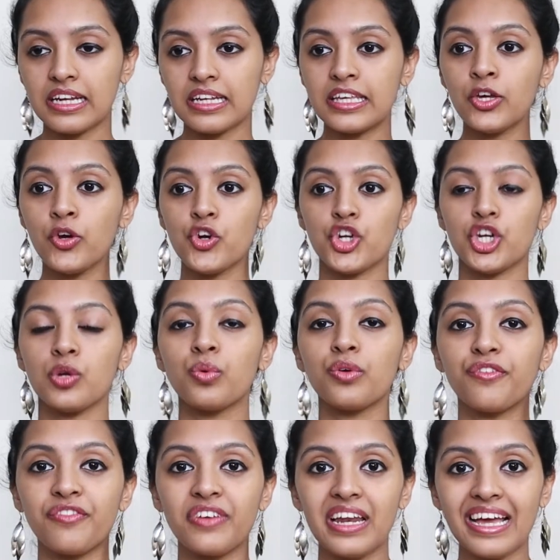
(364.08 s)
and he or she
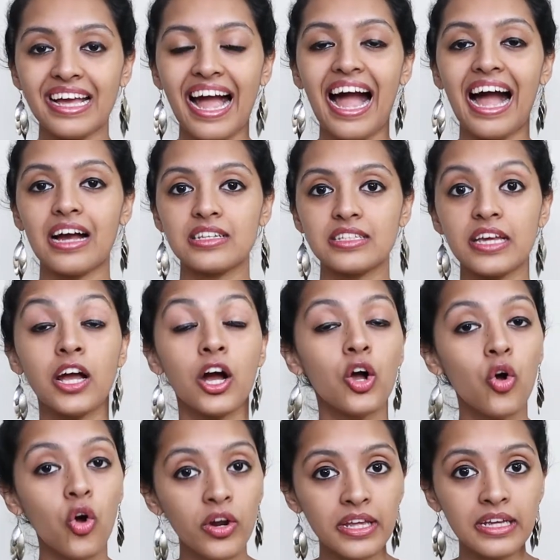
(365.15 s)
would feel like acting
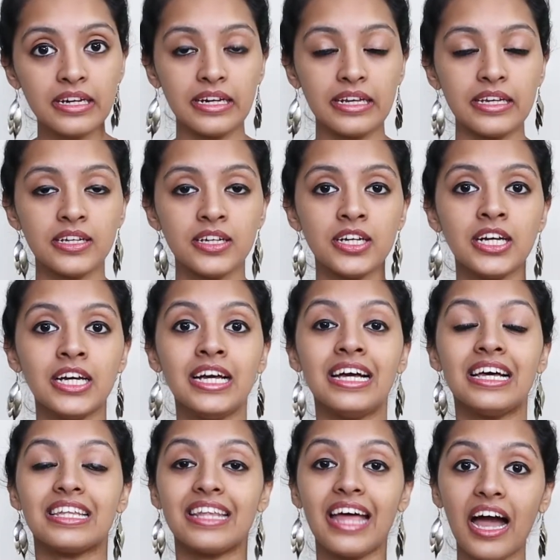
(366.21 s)
accordingly.
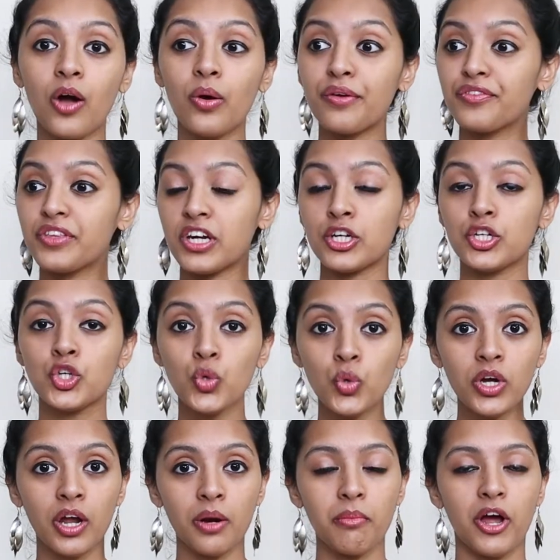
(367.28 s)
Now, if there are two
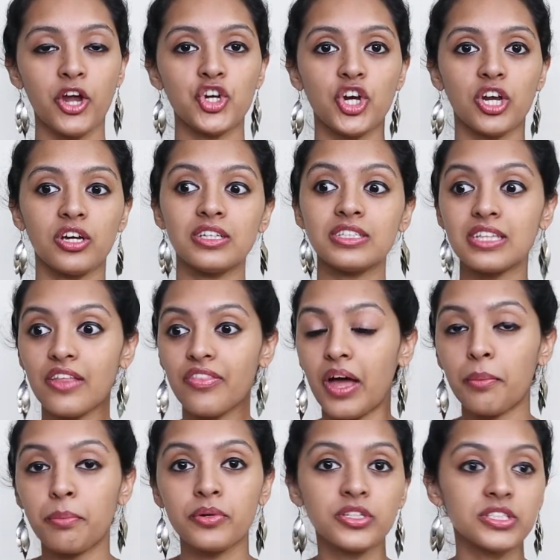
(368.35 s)
karmashayas,
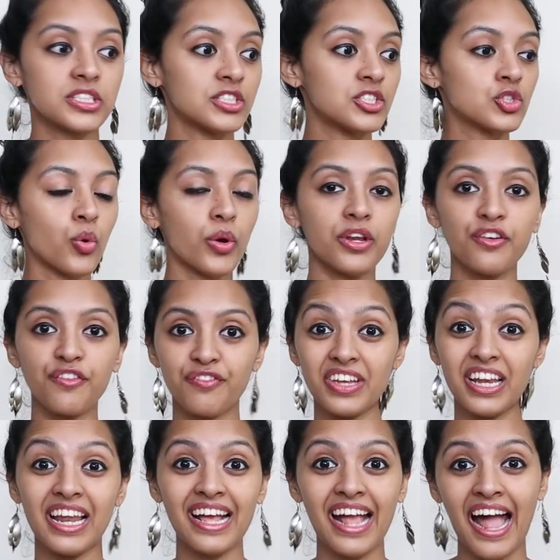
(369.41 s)
that person is going to
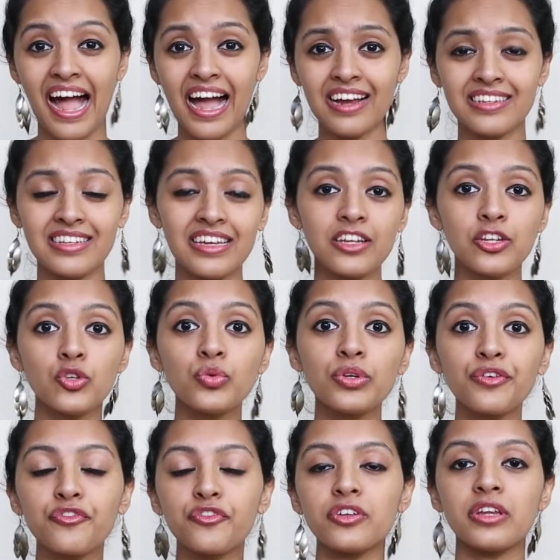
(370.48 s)
feel like acting in two
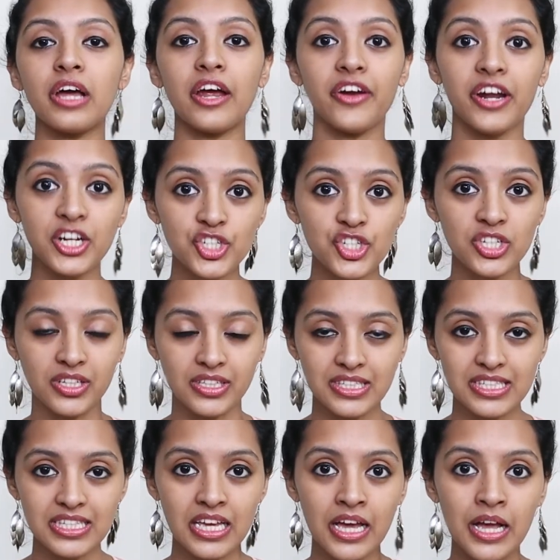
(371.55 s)
different
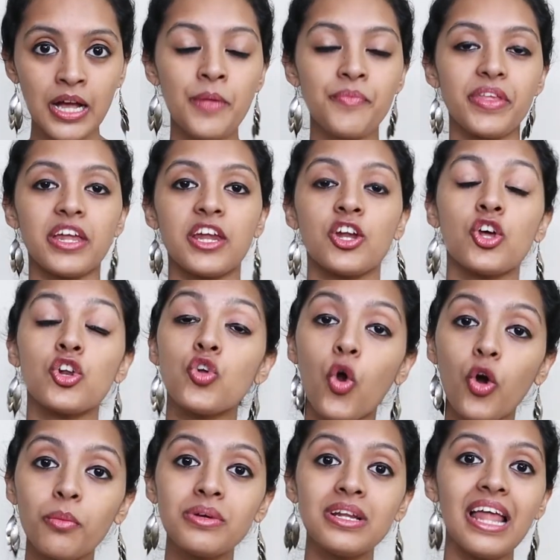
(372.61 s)
directions. Then in a
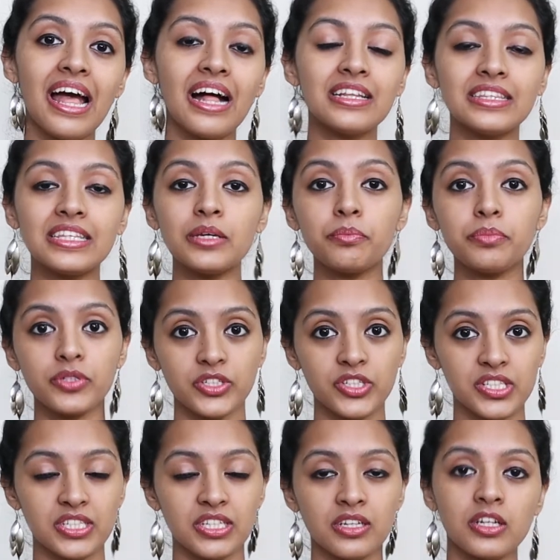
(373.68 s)
normal, healthy
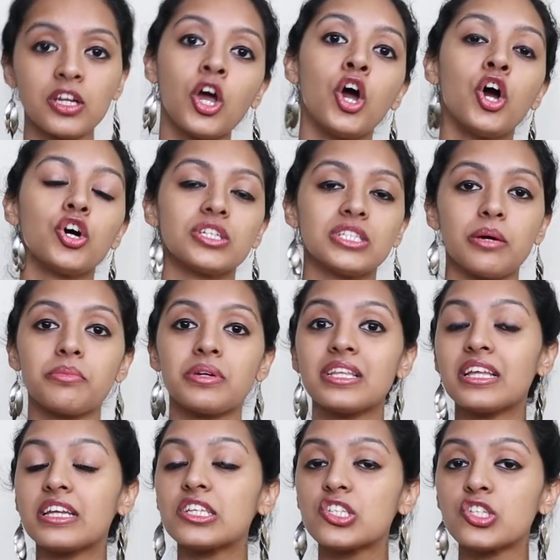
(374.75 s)
person, or somebody
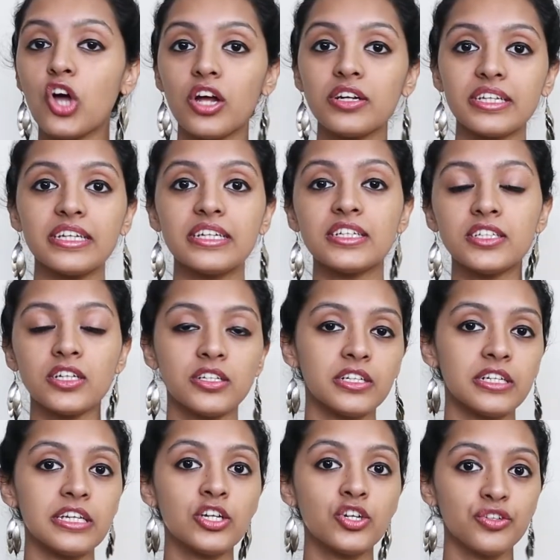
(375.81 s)
that is not
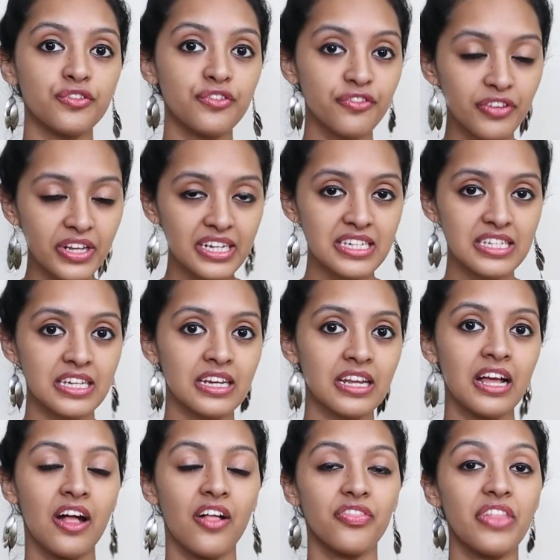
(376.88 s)
internally conflicted,
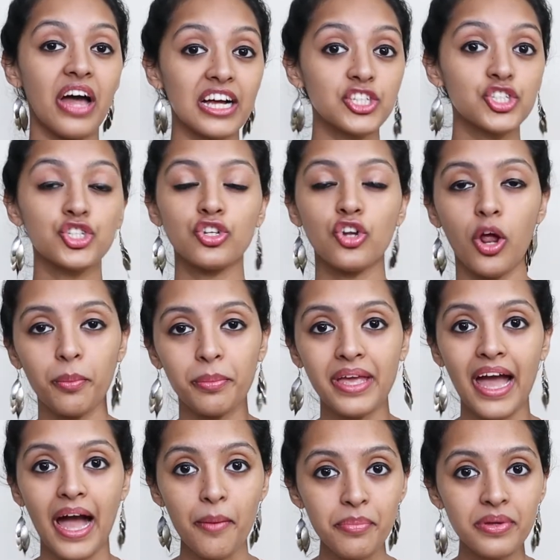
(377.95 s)
that should not be
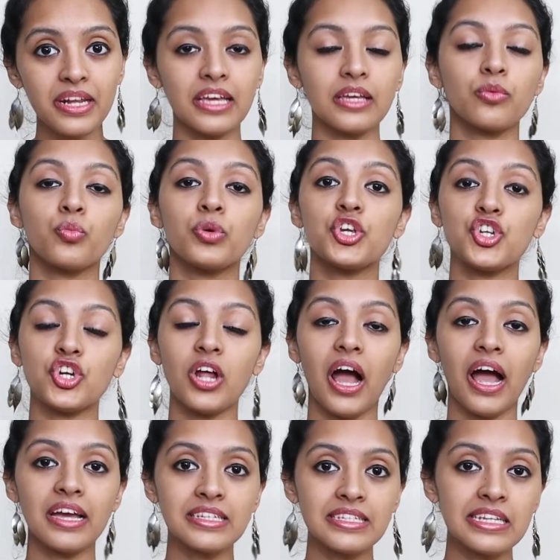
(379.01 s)
happening. We should
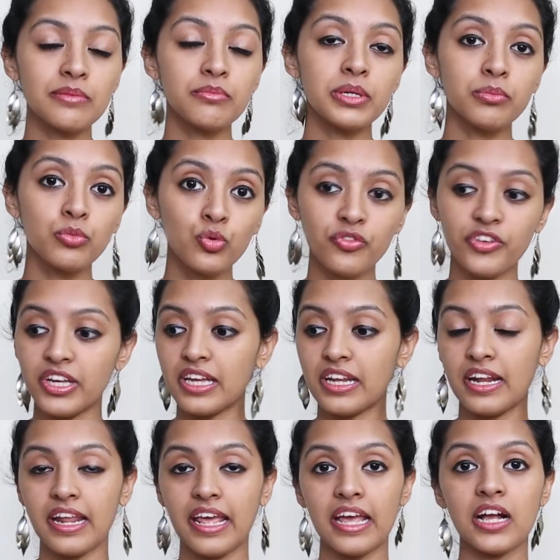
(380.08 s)
ideally be moving in
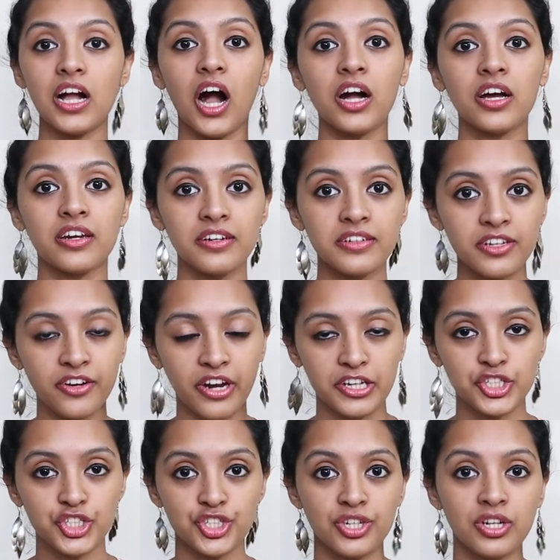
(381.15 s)
an ekagra
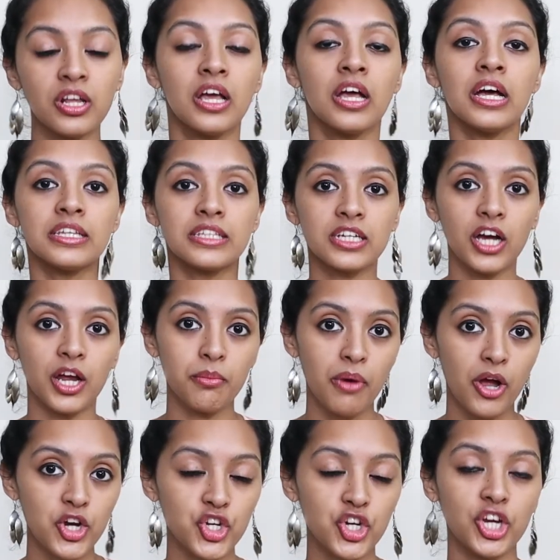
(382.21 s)
direction. The
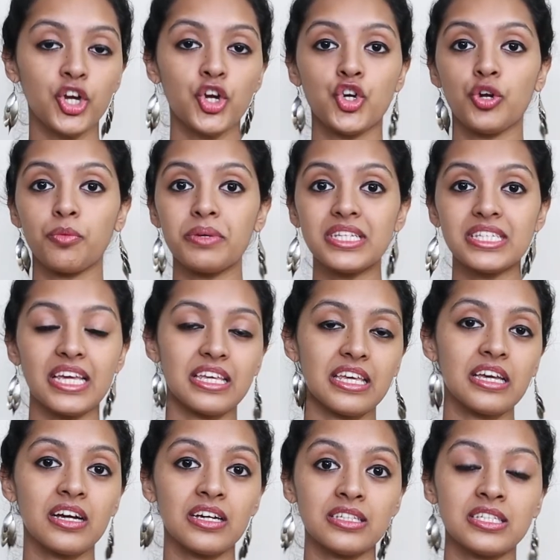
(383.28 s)
karmashaya should be
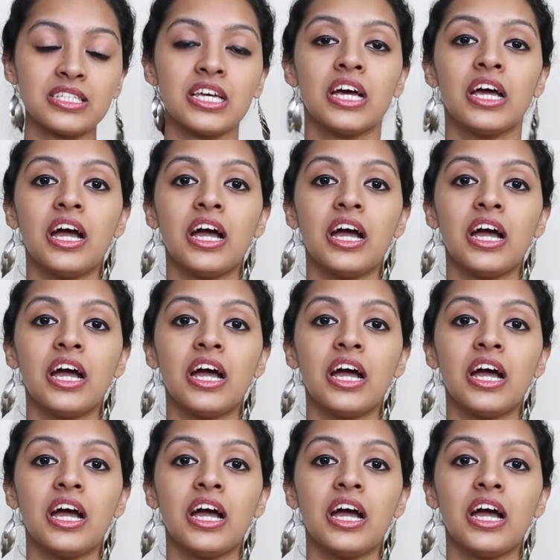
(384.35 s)
taking us